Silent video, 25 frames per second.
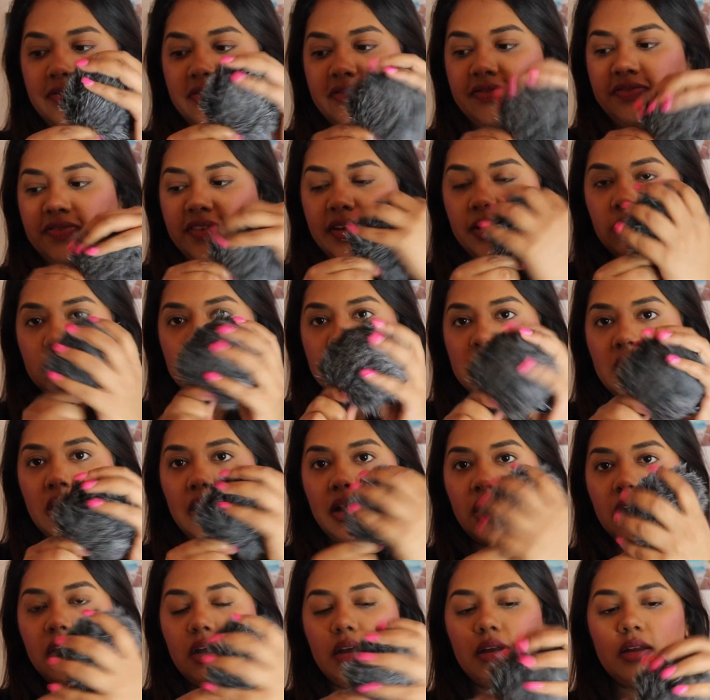
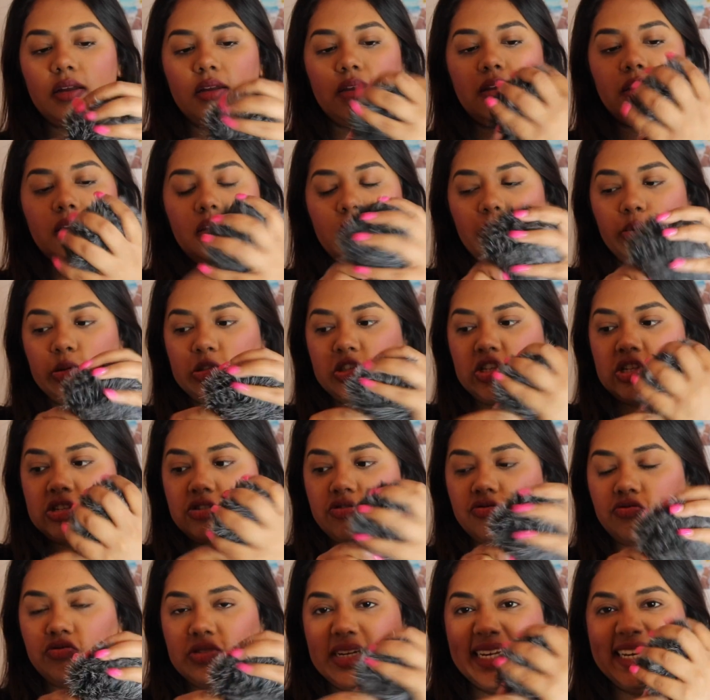filter which is
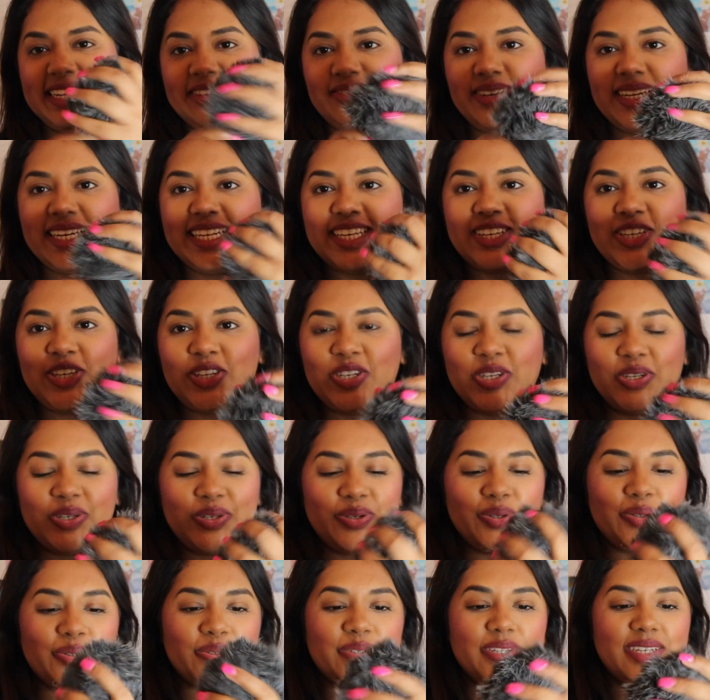really
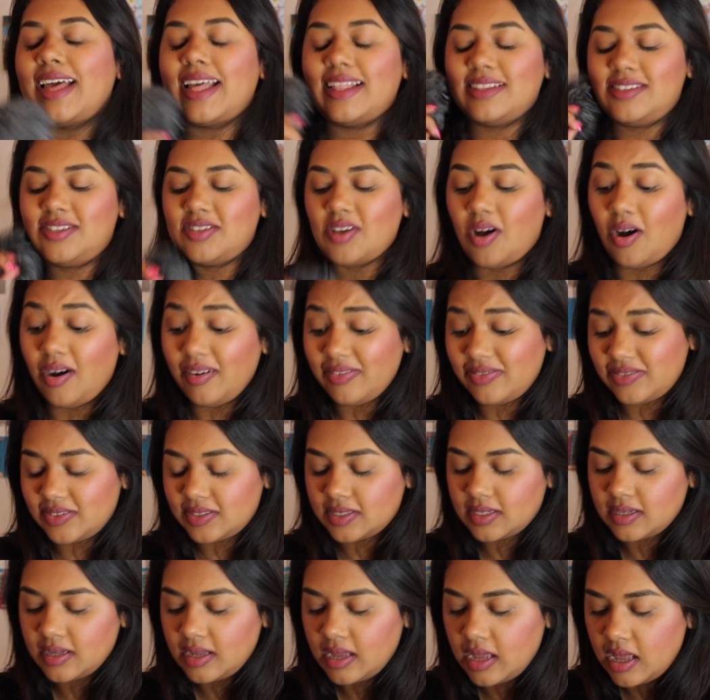cute and soft,
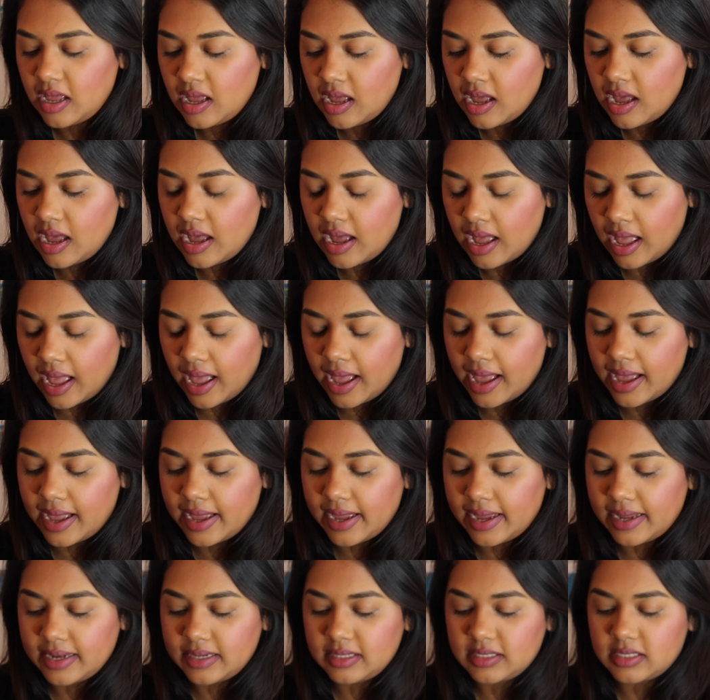
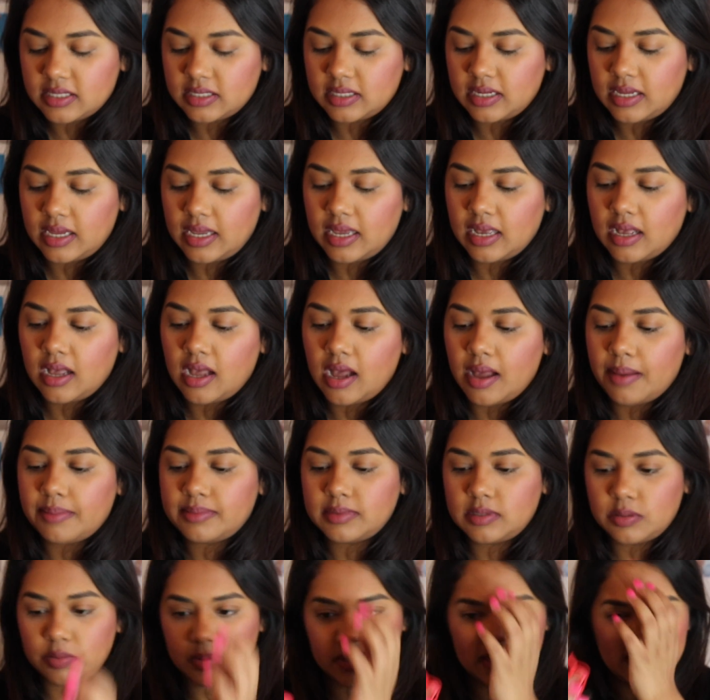and it
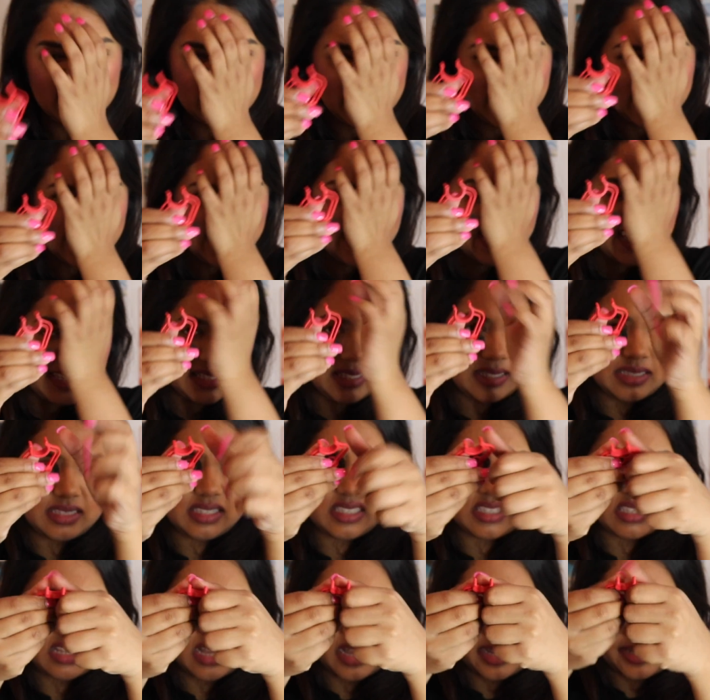comes with
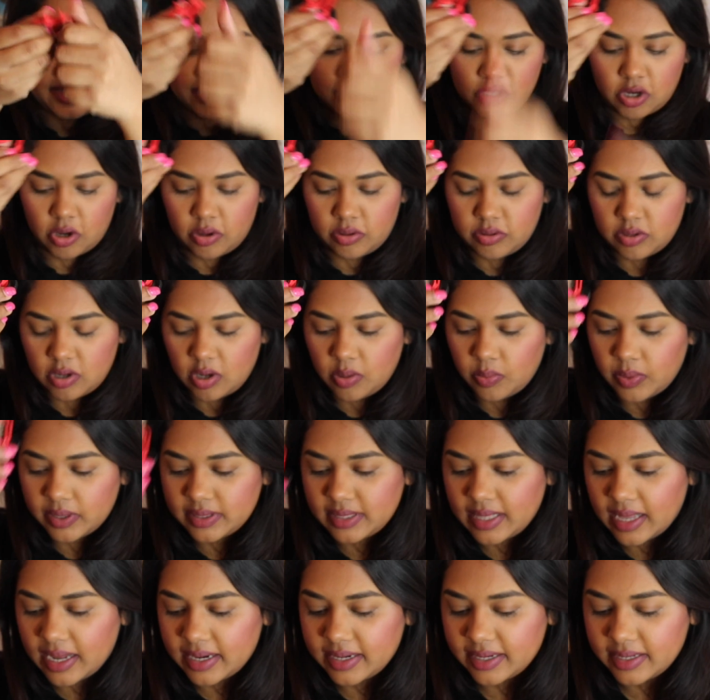this, I don't know what
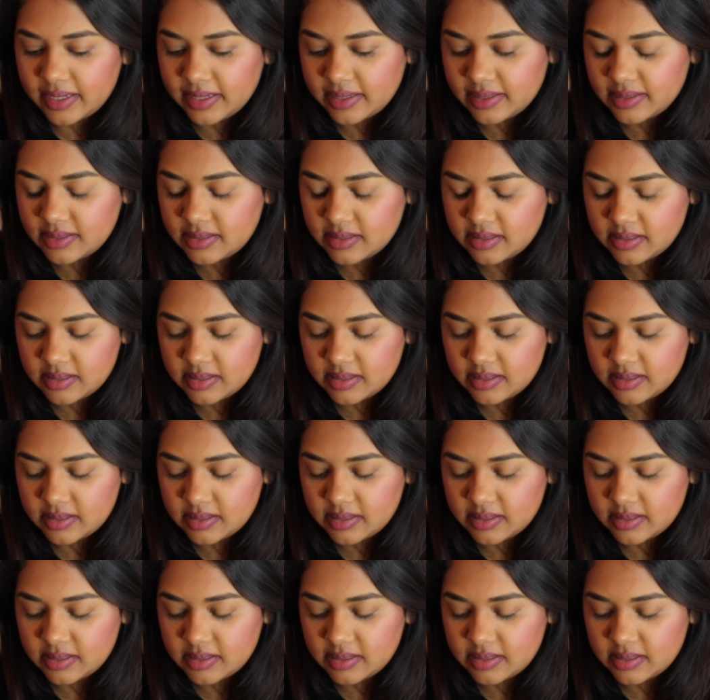that is,